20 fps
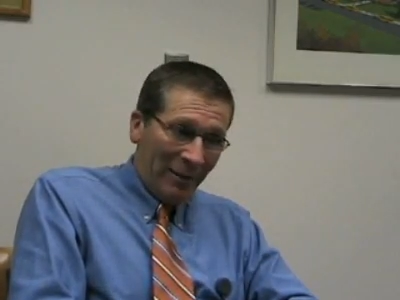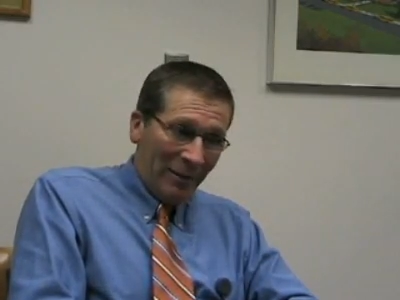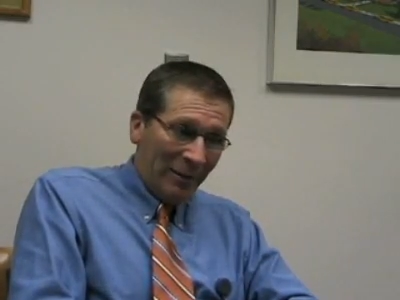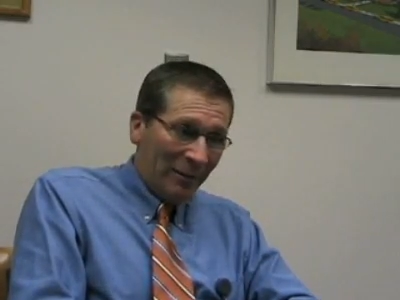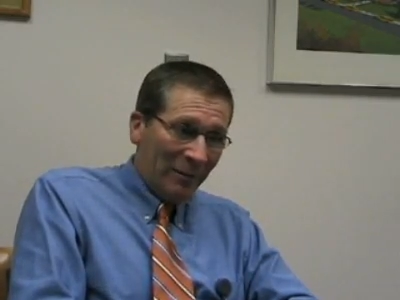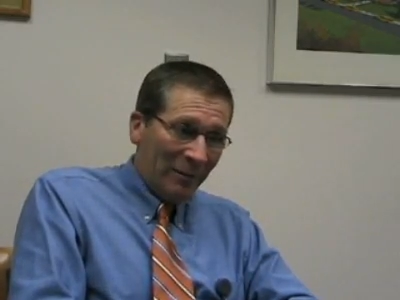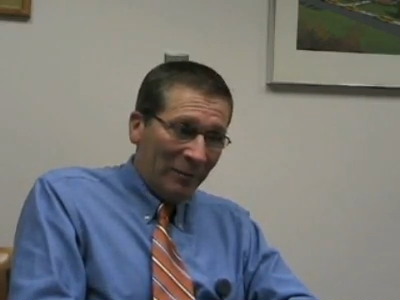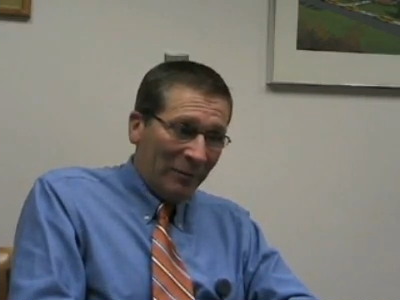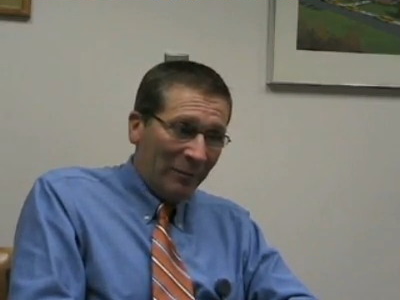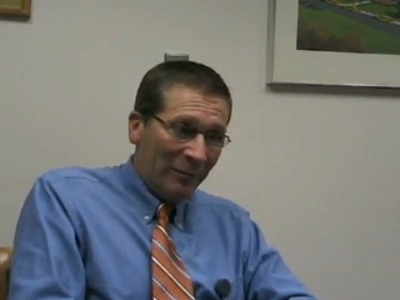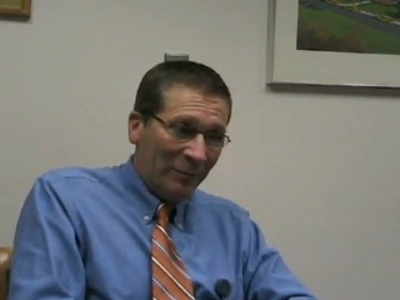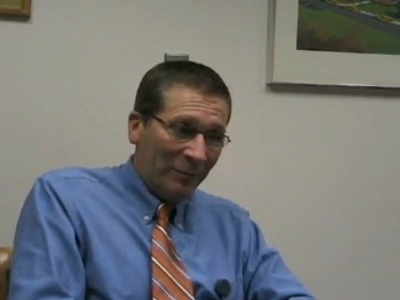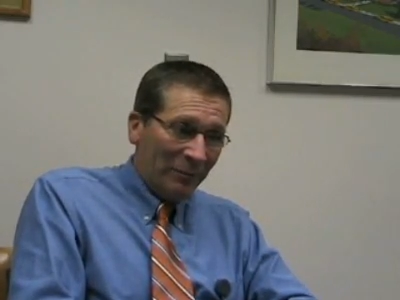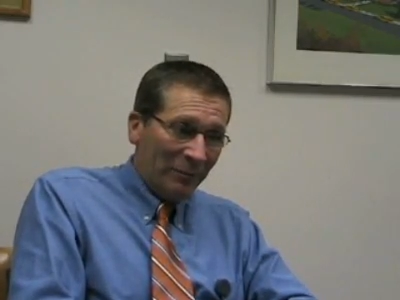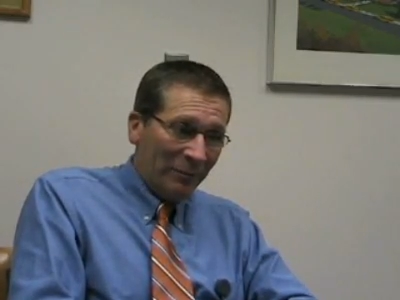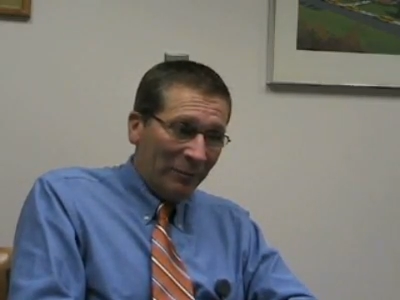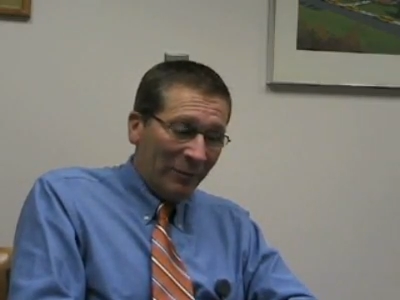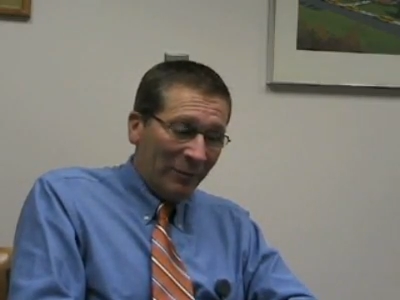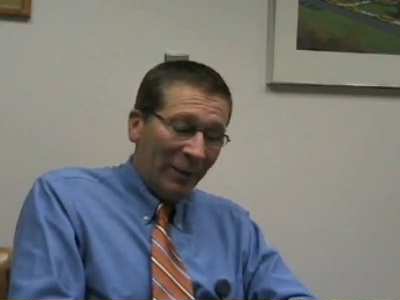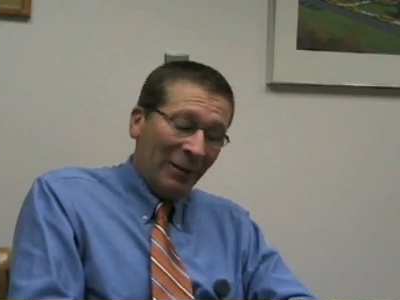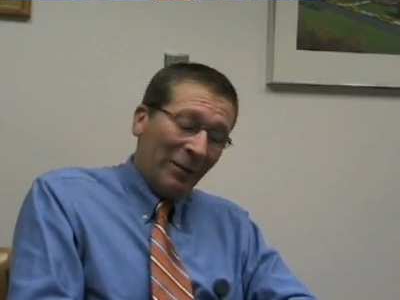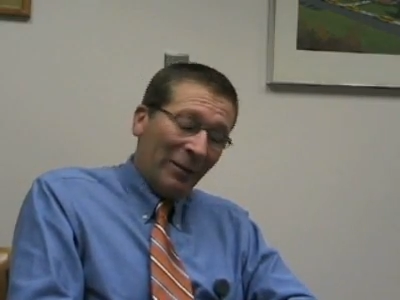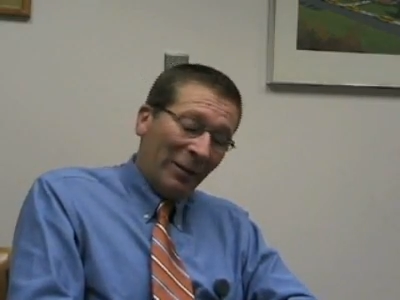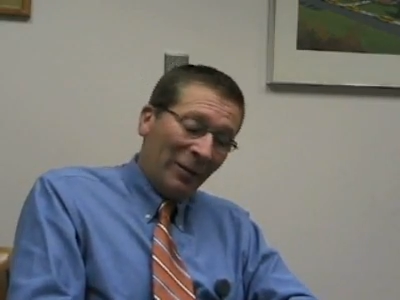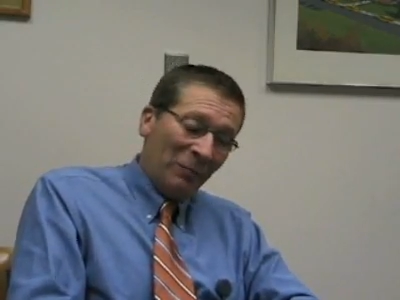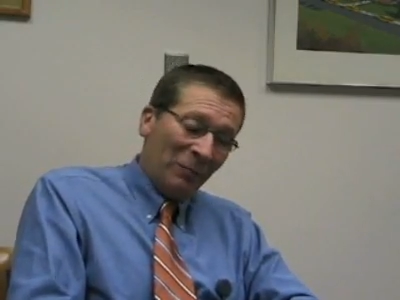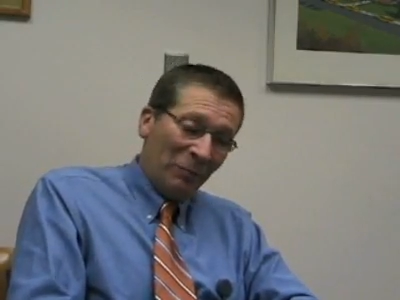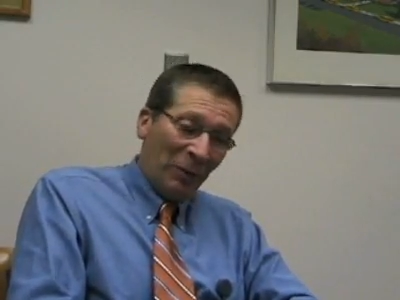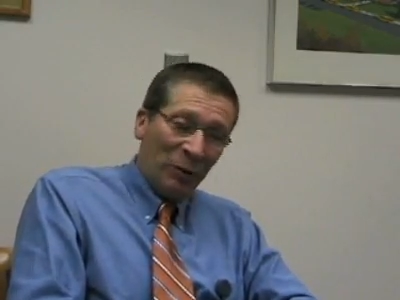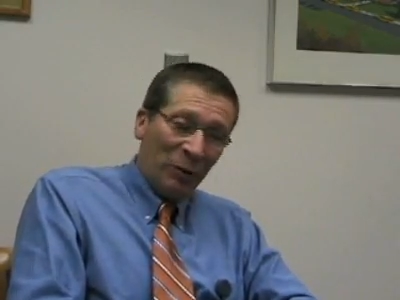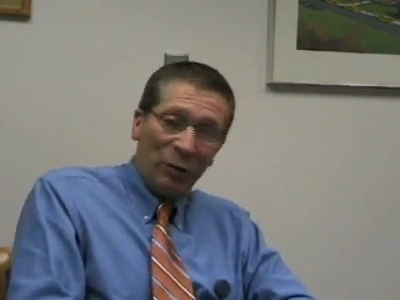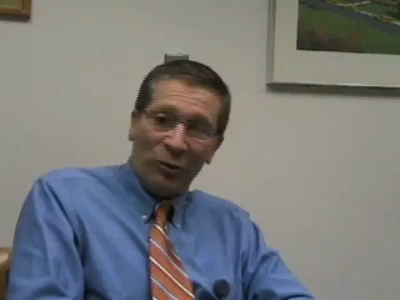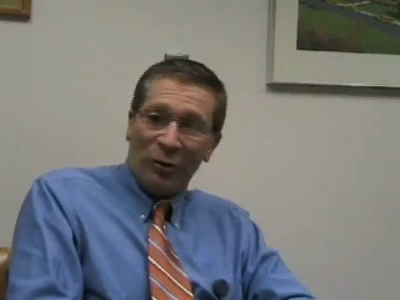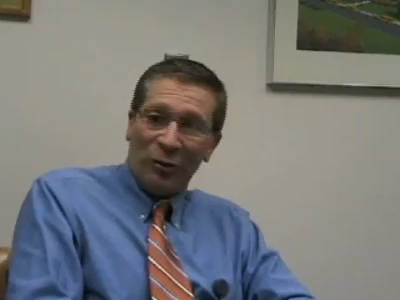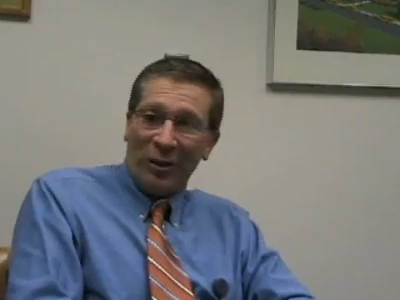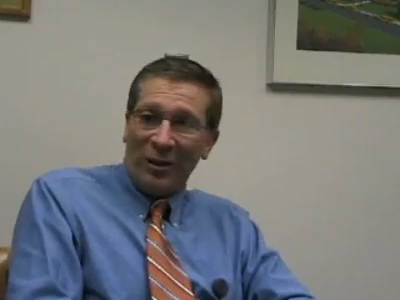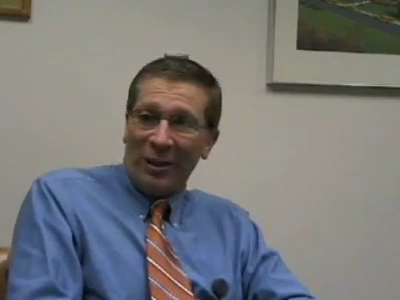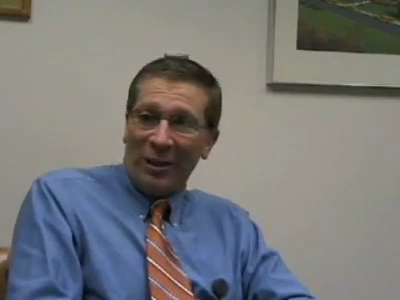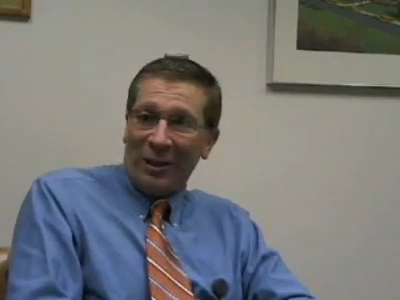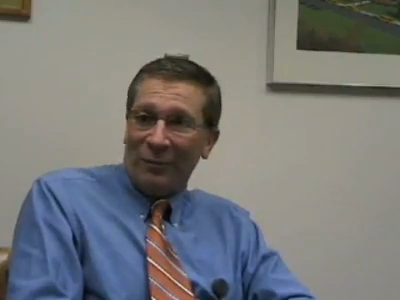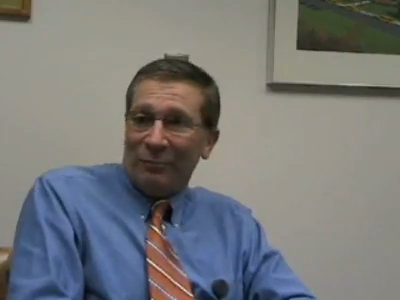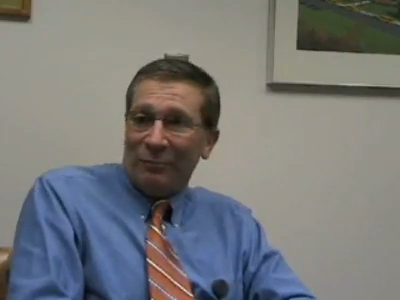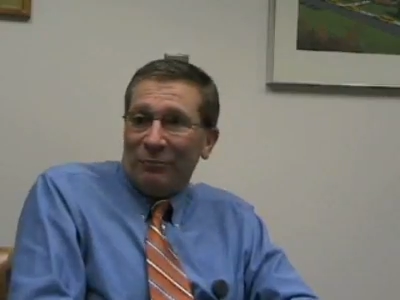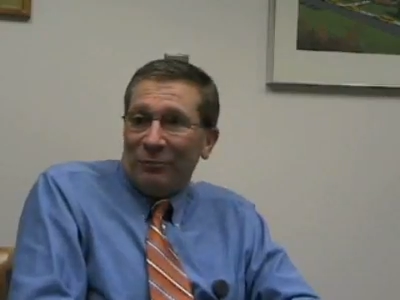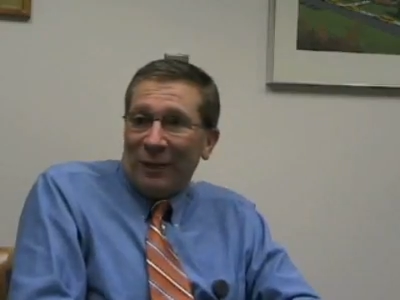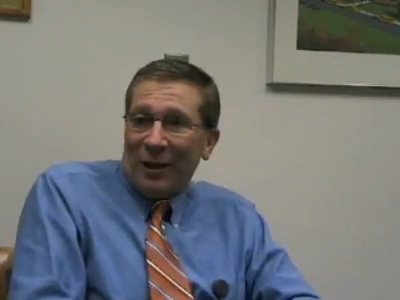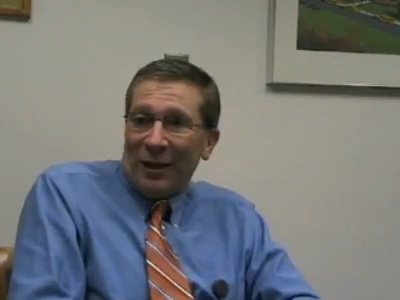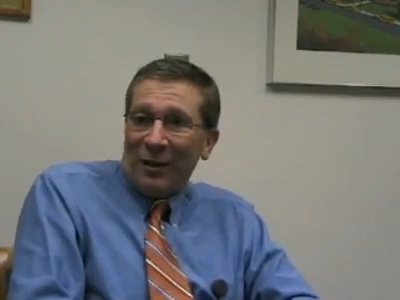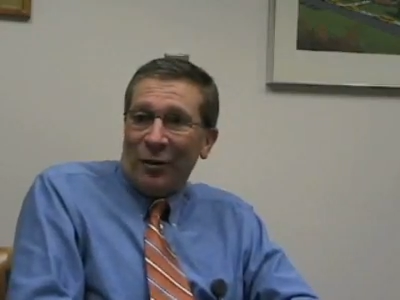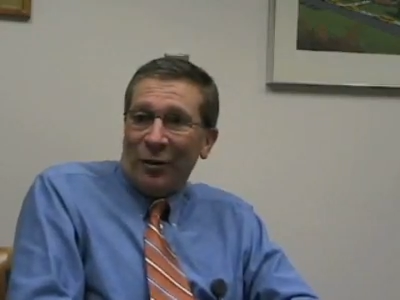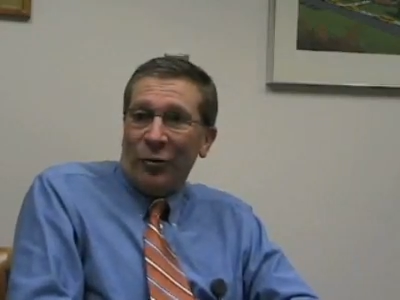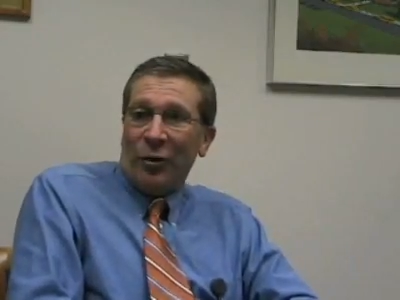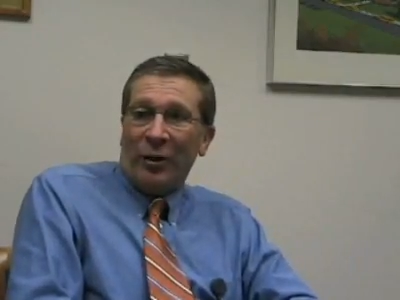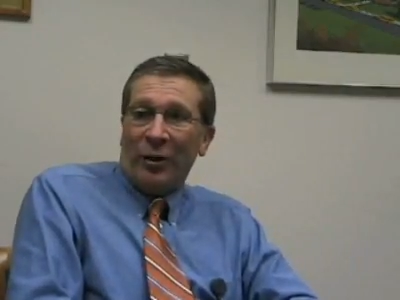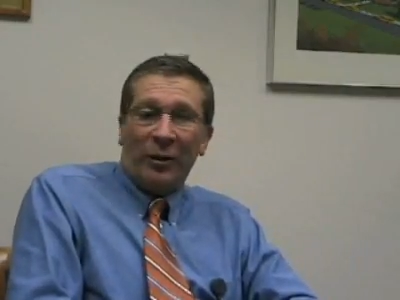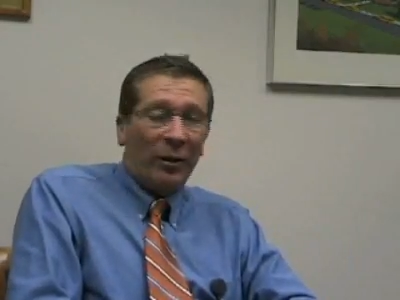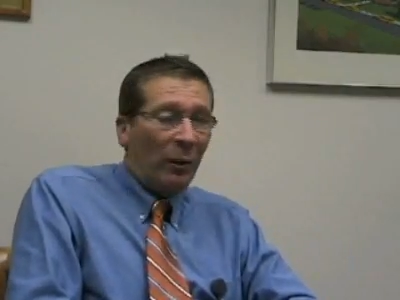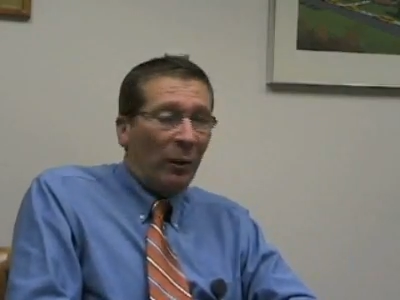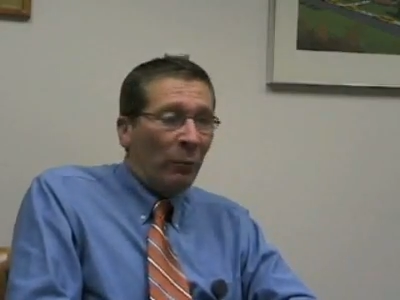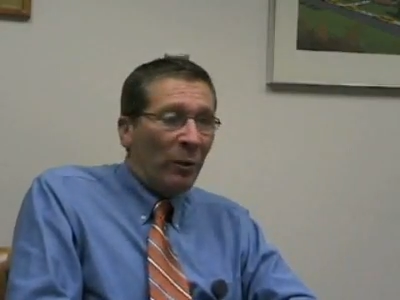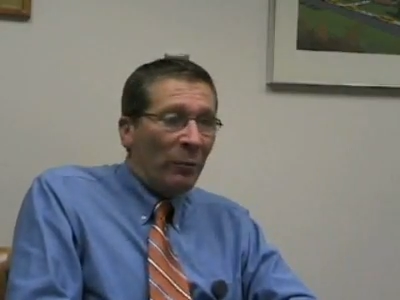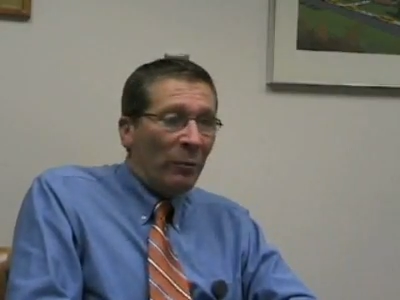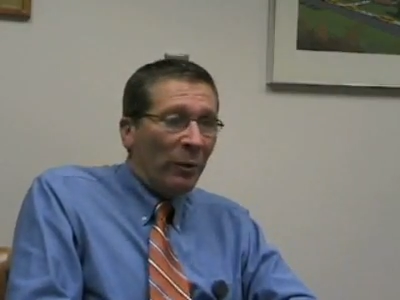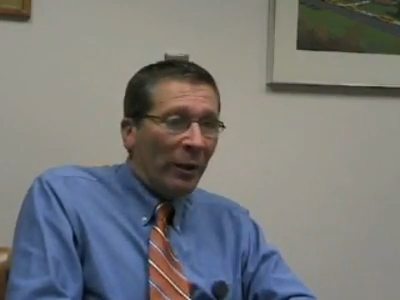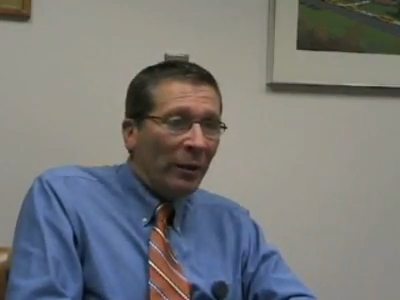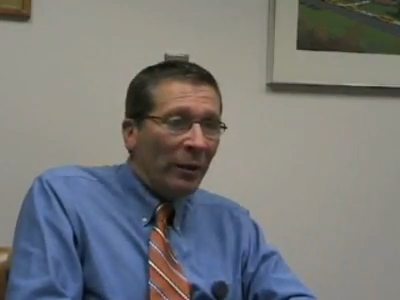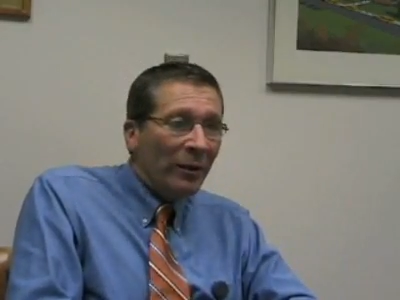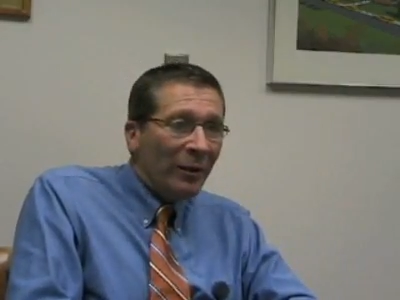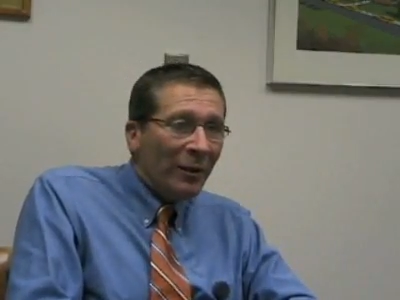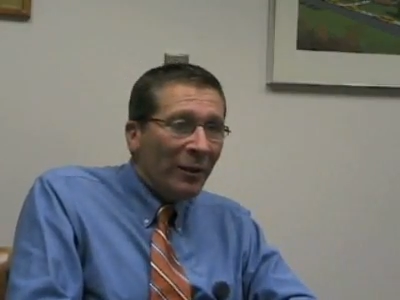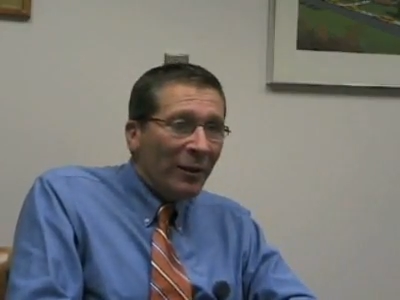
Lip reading: I should say yet. I didn't think that we'd be.